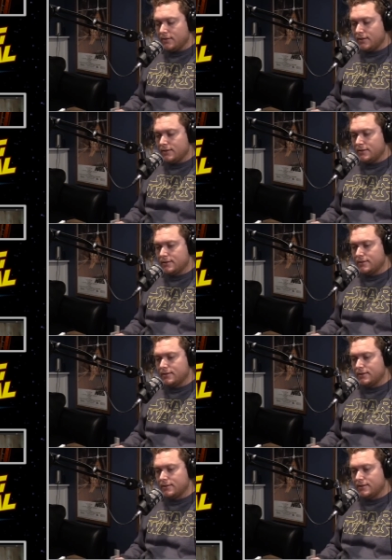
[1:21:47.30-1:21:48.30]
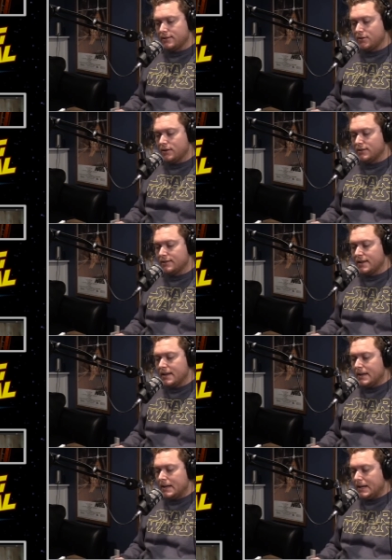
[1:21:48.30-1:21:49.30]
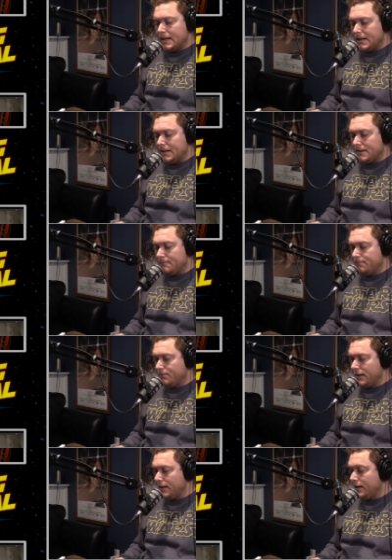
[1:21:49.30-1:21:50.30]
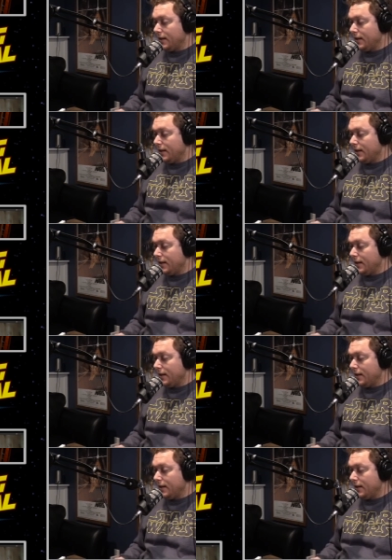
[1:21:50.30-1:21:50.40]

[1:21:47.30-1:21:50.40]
this series? And